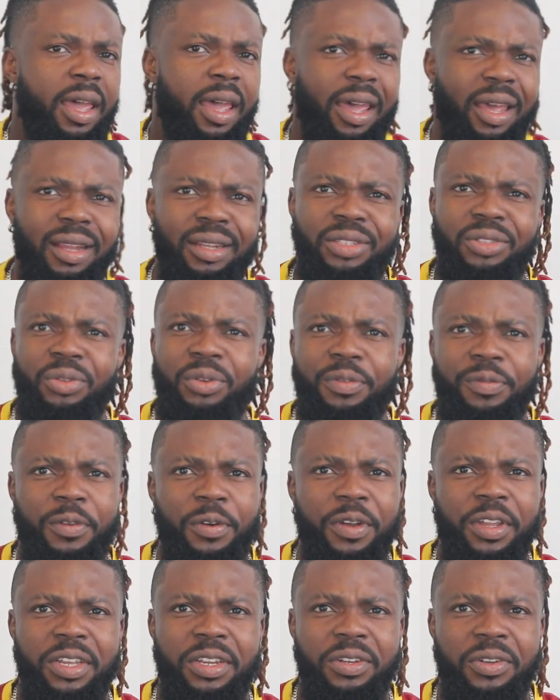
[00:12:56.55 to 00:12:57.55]
Hell to the
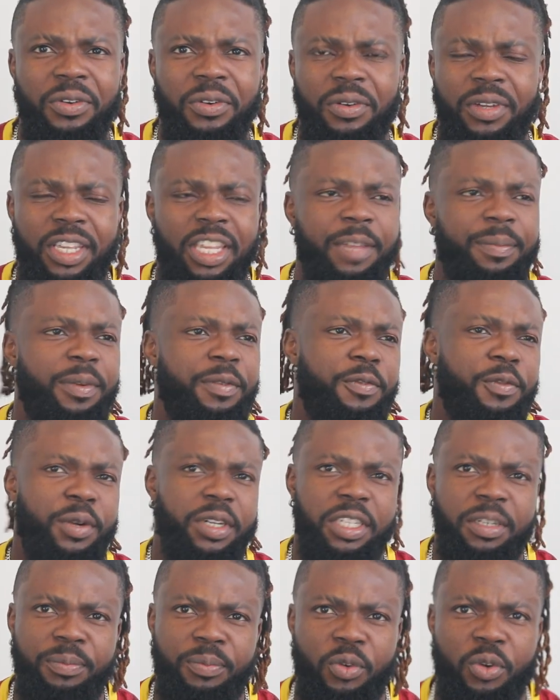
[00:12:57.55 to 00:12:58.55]
fucking no. Keep your
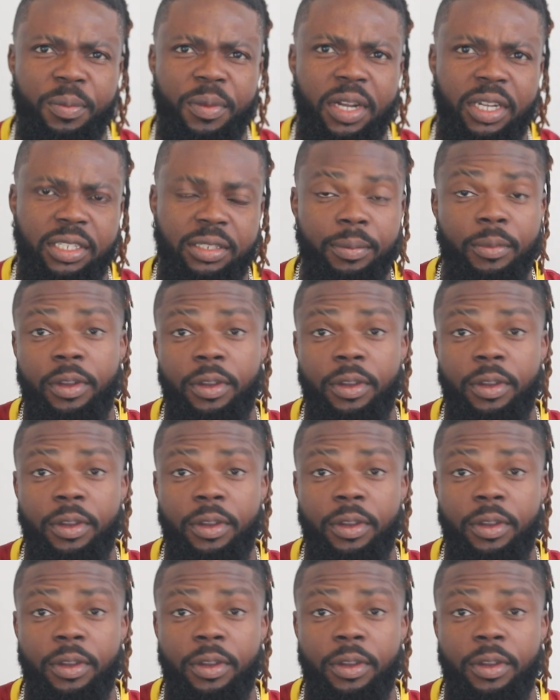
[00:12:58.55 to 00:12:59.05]
14 Pro Max.